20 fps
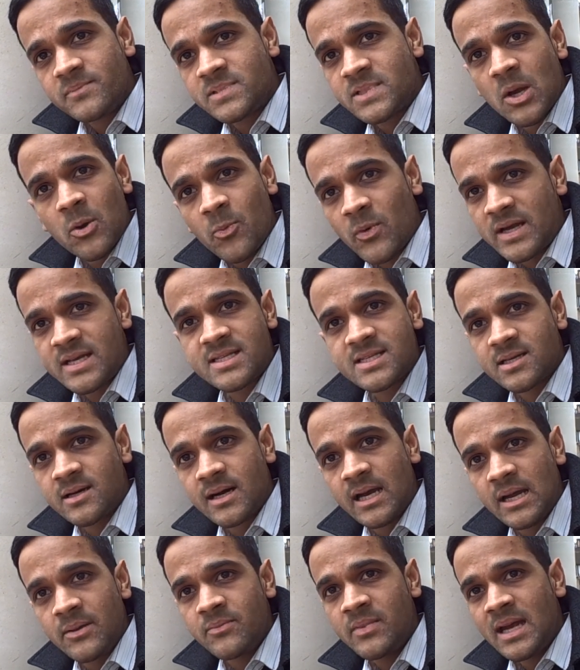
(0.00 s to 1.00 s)
Don't waste
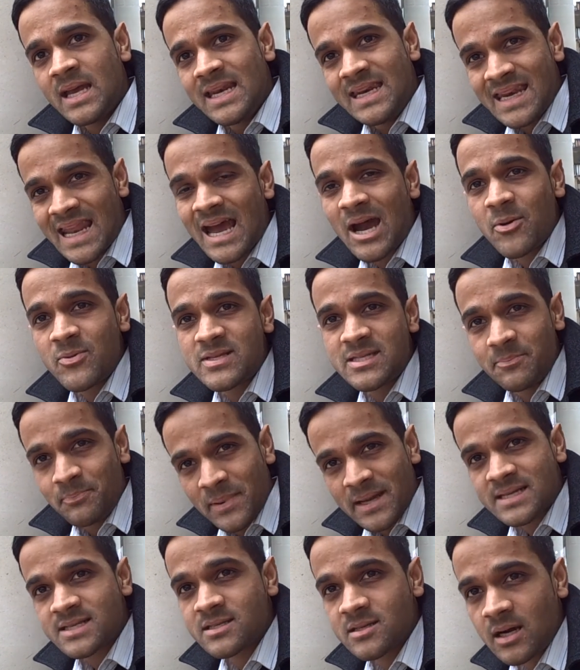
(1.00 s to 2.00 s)
time. Now is the
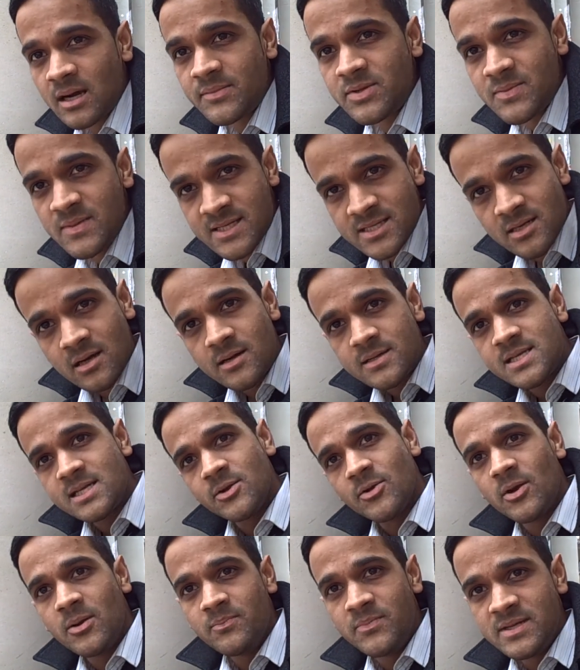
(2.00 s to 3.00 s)
best time to be starting
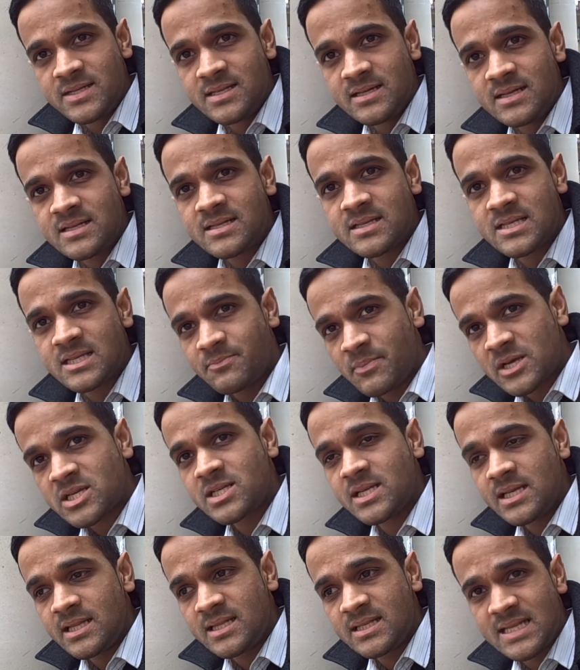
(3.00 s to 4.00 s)
your own business,
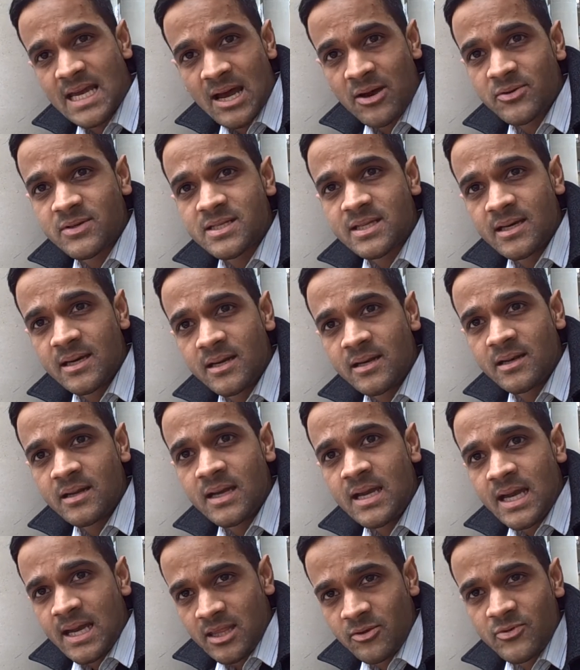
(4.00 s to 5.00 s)
especially in downturn
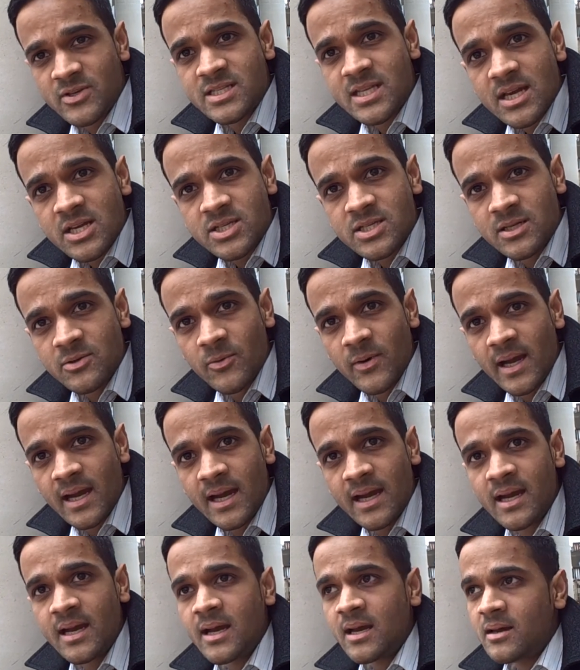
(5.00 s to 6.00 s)
and the recession
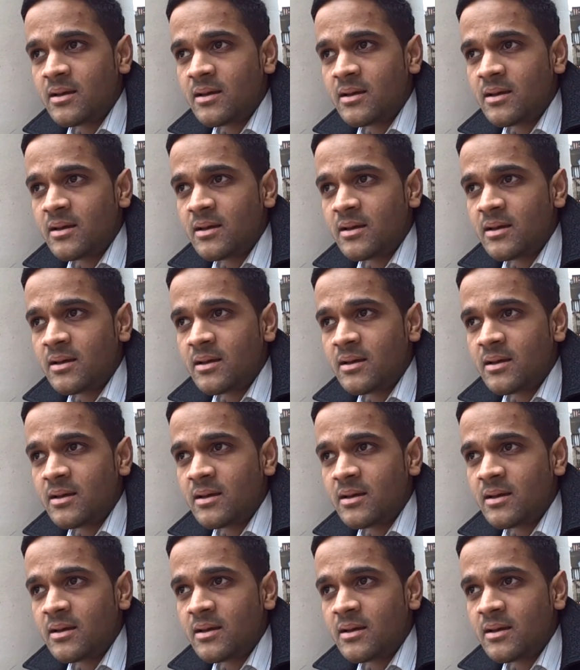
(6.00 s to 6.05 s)
where